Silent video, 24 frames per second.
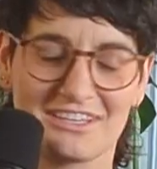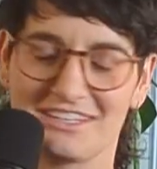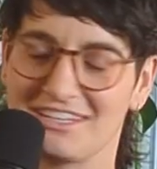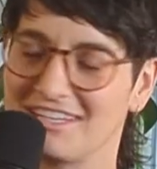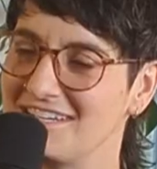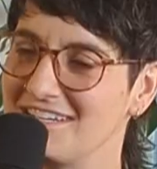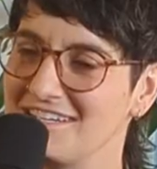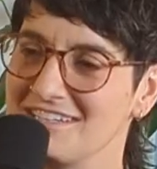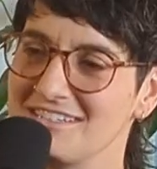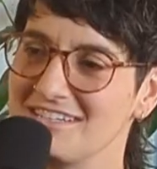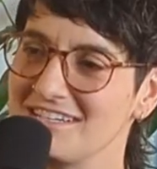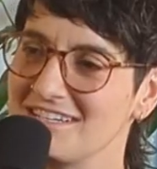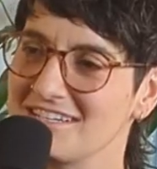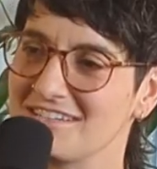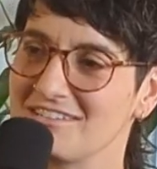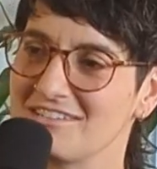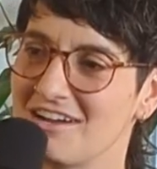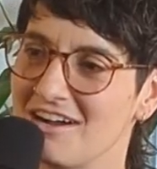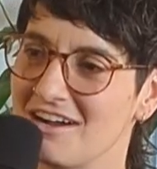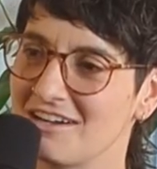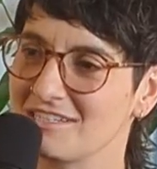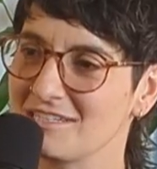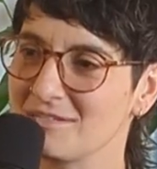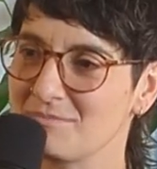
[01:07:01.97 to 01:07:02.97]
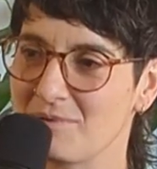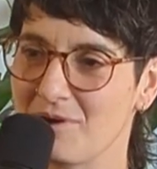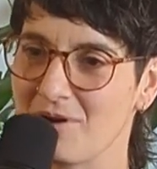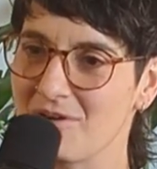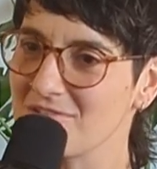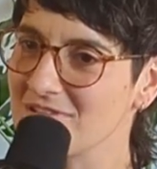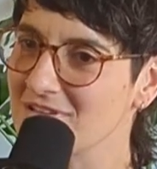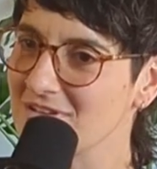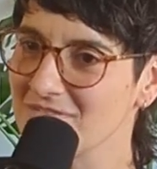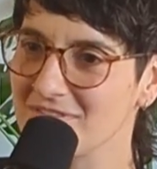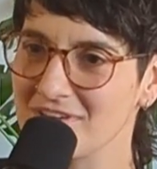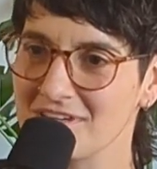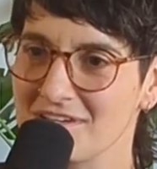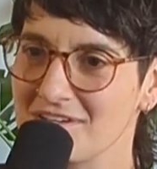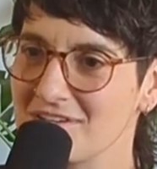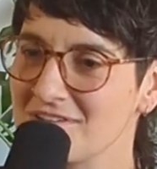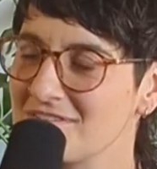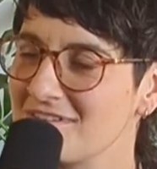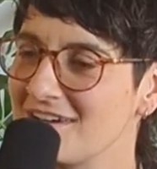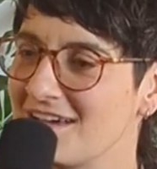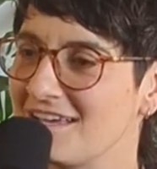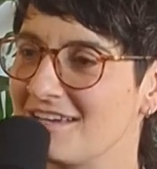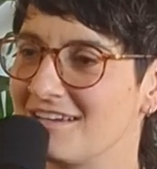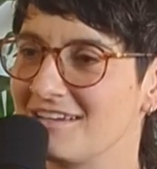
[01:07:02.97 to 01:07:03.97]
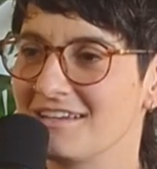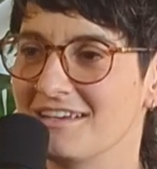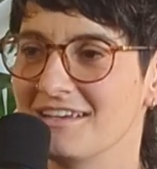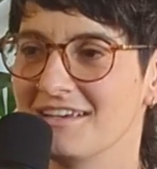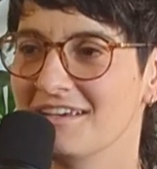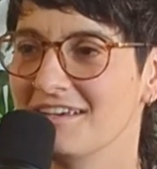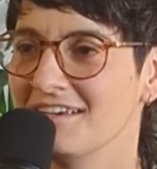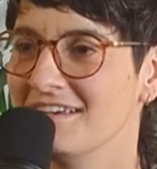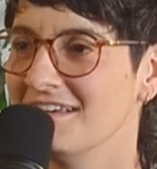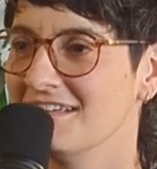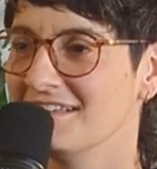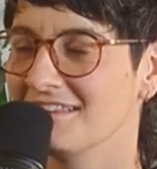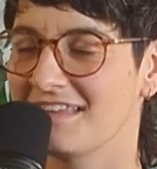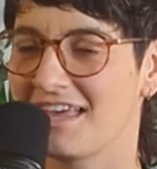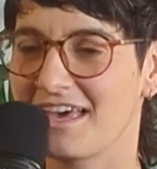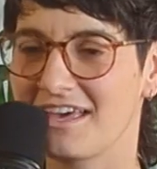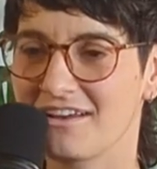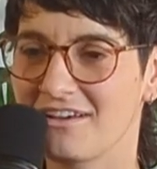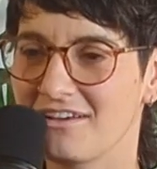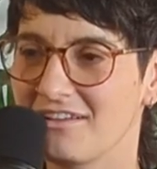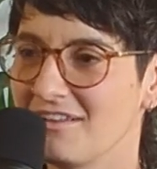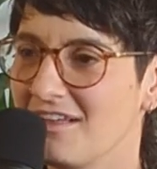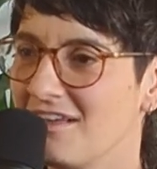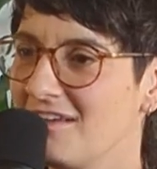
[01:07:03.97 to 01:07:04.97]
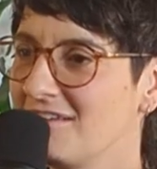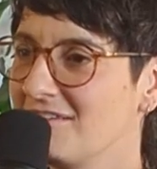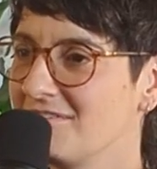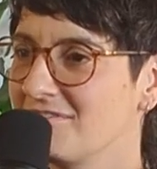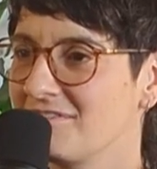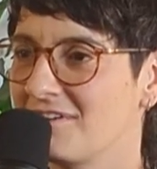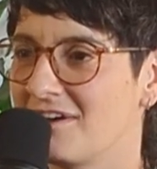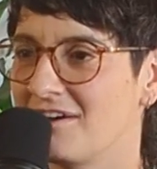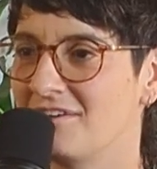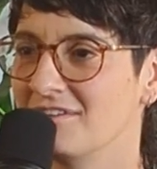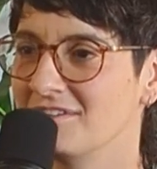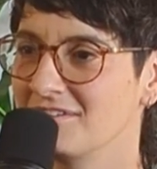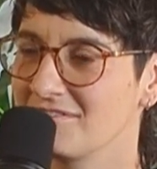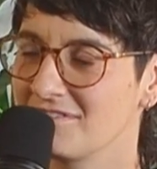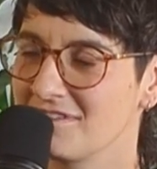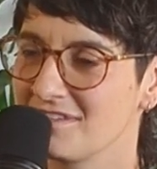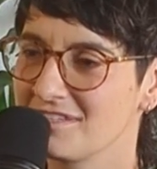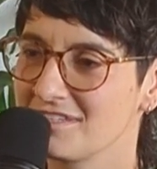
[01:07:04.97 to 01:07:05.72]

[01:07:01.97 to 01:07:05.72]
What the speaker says: and easy to talk to both of you and let all of the